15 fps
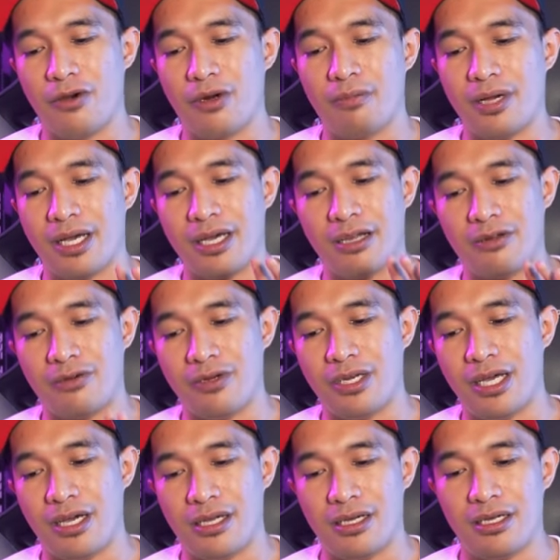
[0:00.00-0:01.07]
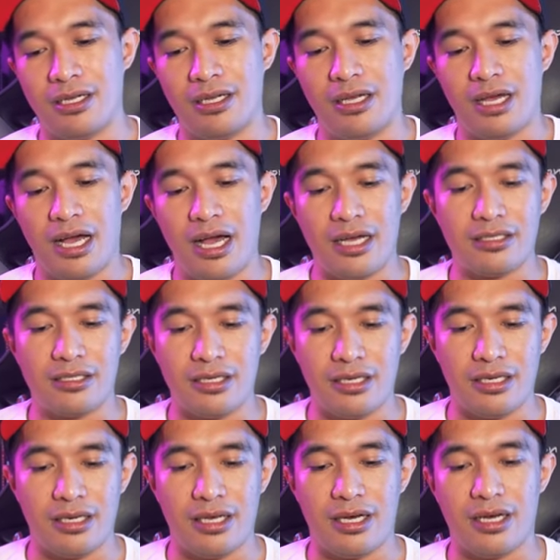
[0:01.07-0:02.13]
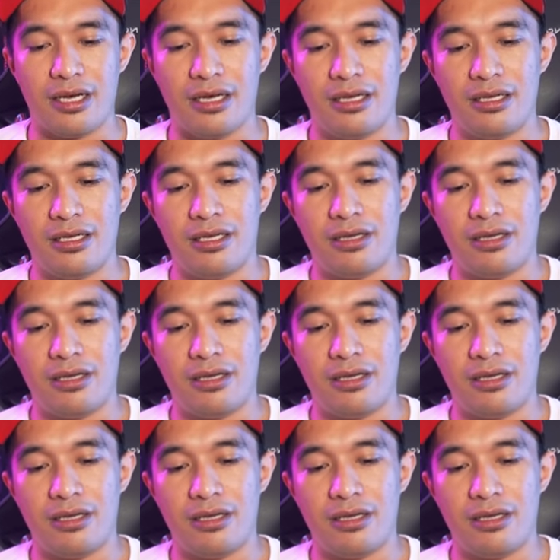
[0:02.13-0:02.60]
or magkaroon ng hassle na